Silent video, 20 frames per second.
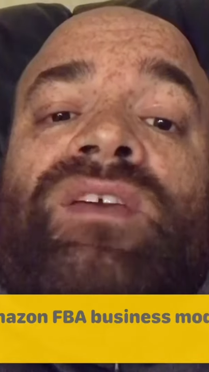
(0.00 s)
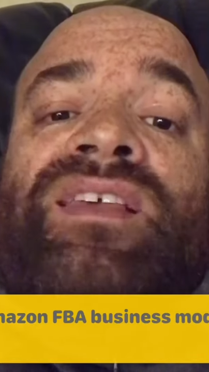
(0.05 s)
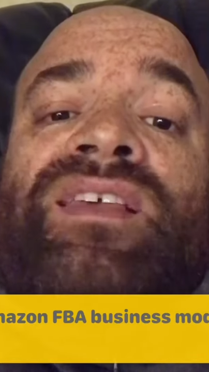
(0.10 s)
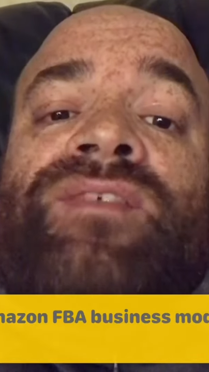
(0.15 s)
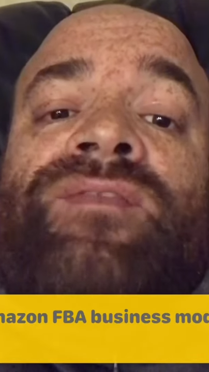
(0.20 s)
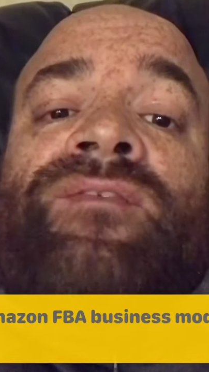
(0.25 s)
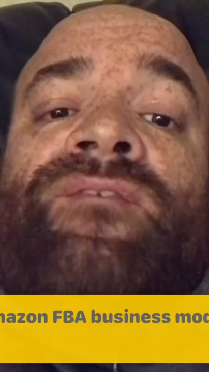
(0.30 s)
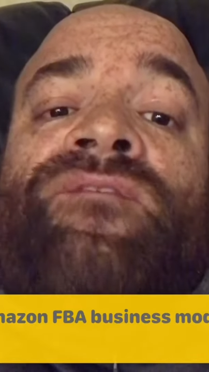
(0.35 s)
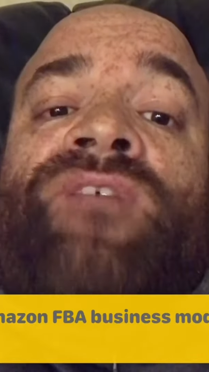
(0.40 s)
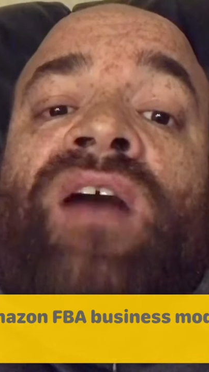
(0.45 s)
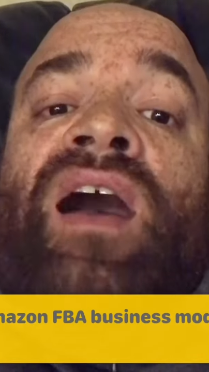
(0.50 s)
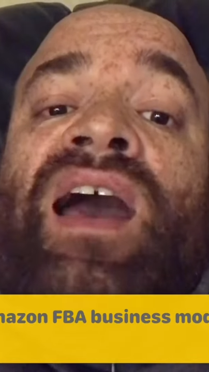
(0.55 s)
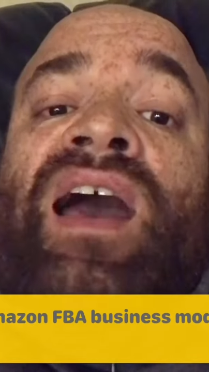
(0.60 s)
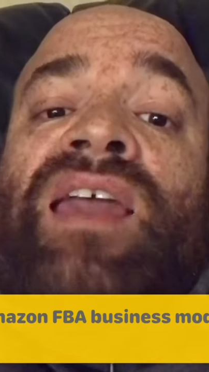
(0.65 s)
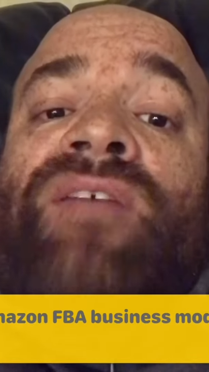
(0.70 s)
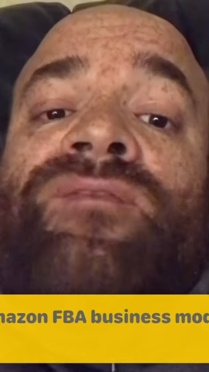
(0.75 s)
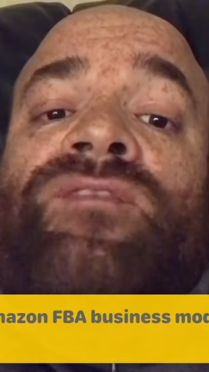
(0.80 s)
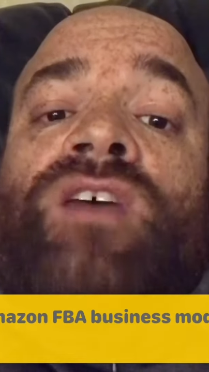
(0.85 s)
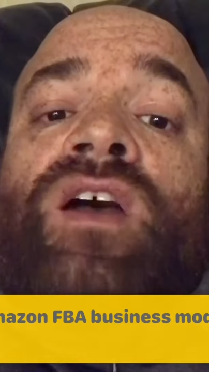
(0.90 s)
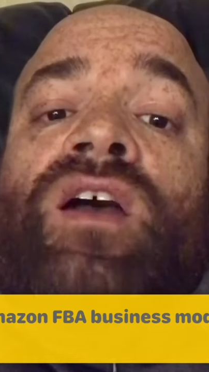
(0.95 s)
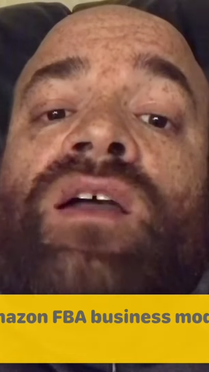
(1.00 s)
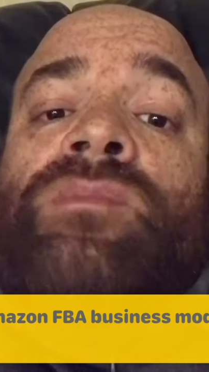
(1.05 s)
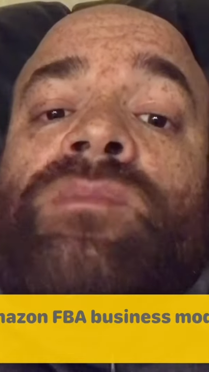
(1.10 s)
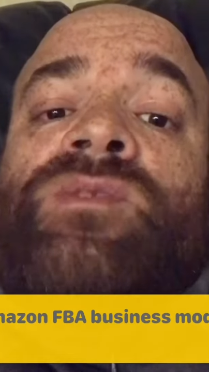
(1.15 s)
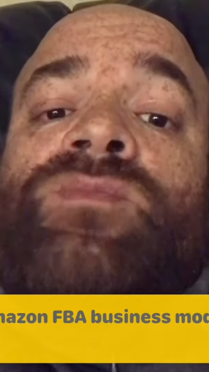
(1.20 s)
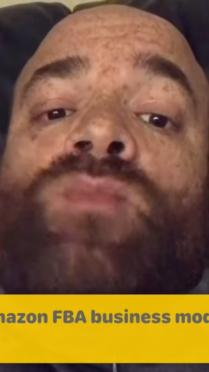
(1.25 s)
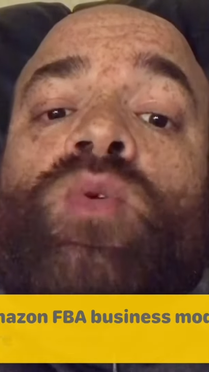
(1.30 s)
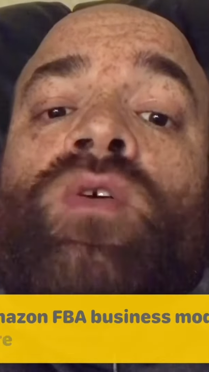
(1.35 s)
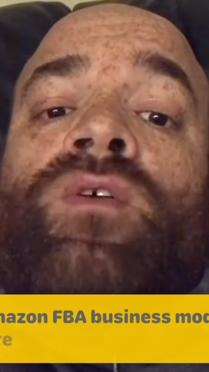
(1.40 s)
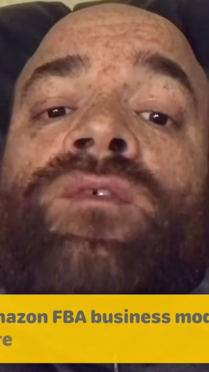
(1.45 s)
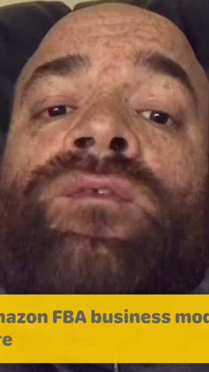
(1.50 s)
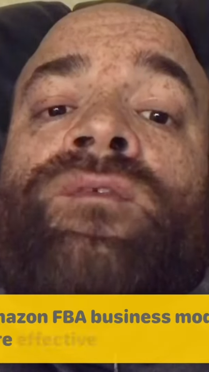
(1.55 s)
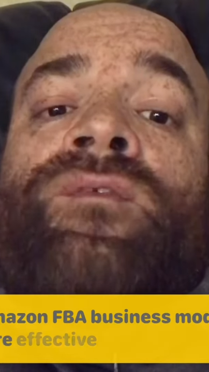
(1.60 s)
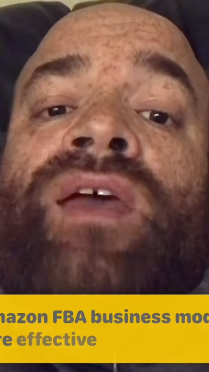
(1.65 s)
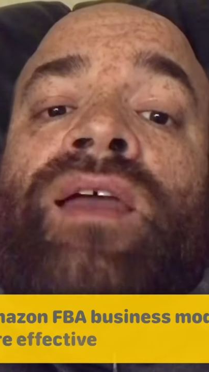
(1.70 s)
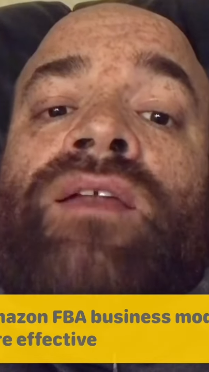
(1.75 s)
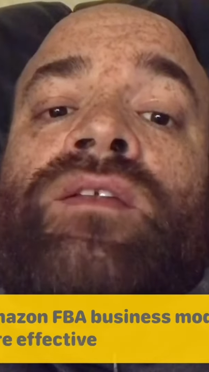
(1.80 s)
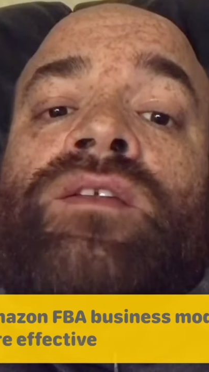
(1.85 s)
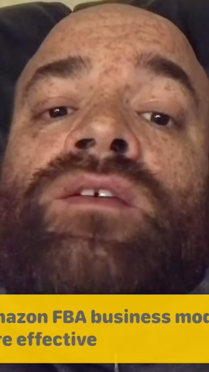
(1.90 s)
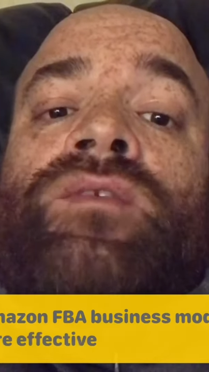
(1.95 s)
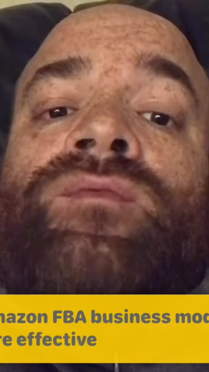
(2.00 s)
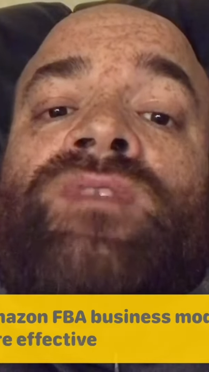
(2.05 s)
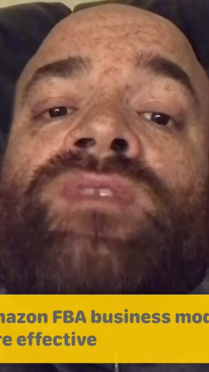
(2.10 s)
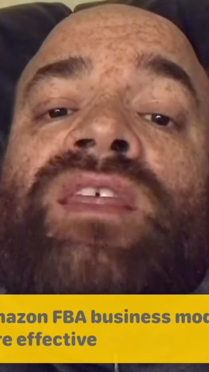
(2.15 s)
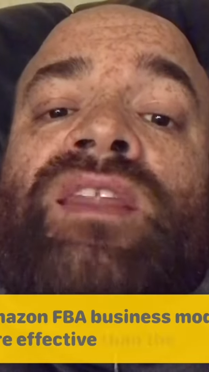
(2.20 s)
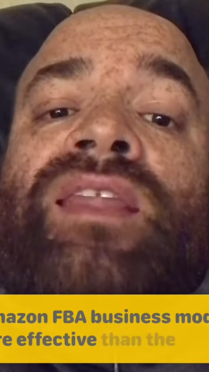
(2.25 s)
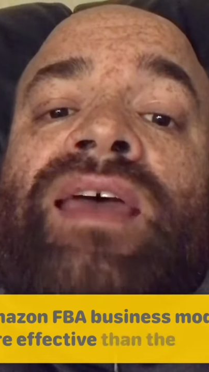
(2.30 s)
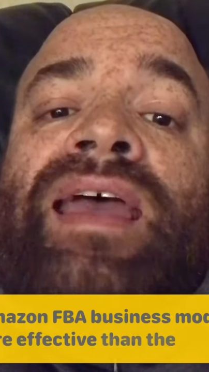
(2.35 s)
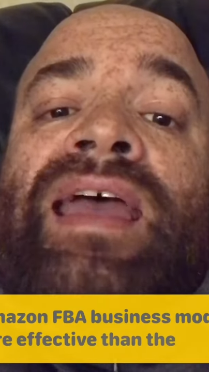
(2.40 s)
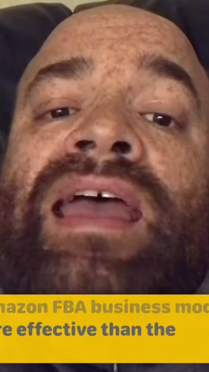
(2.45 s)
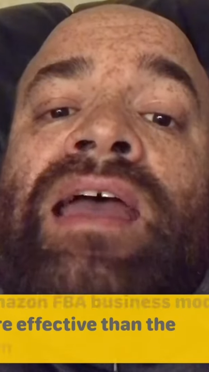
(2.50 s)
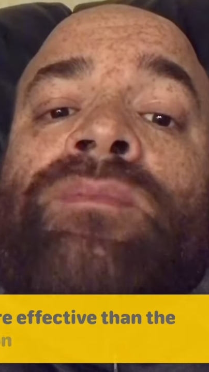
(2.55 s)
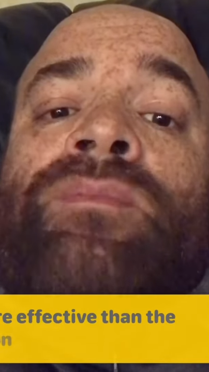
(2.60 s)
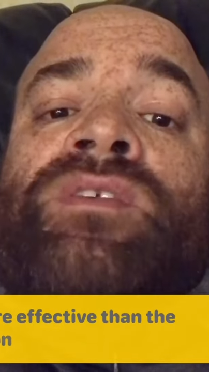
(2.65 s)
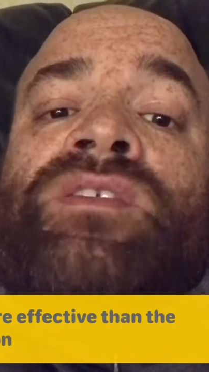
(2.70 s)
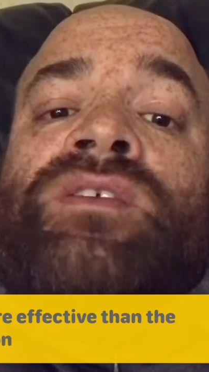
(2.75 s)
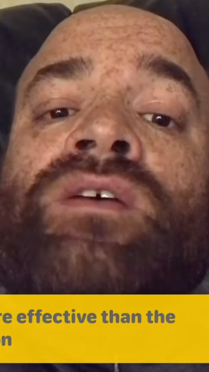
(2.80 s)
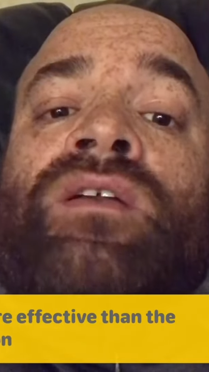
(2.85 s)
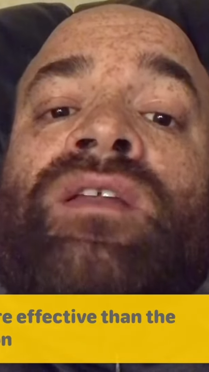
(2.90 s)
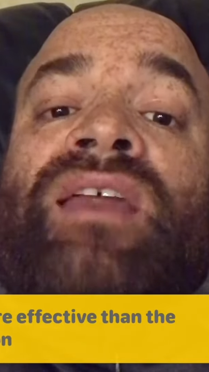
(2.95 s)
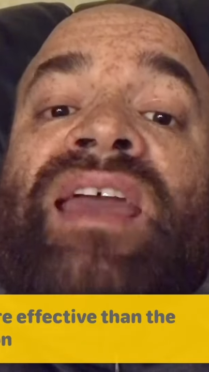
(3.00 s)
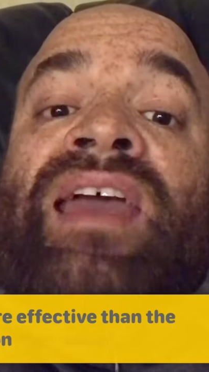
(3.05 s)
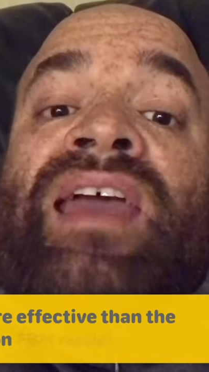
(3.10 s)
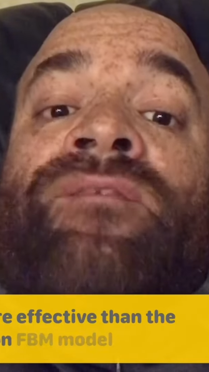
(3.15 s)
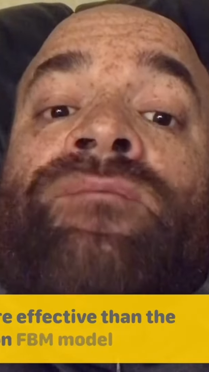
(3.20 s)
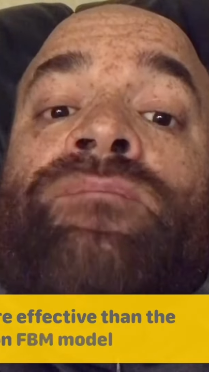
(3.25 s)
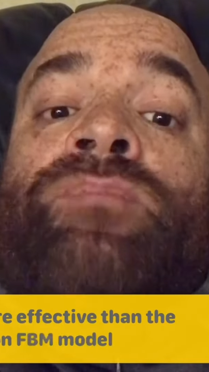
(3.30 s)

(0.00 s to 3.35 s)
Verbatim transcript: is five times more effective than the Amazon F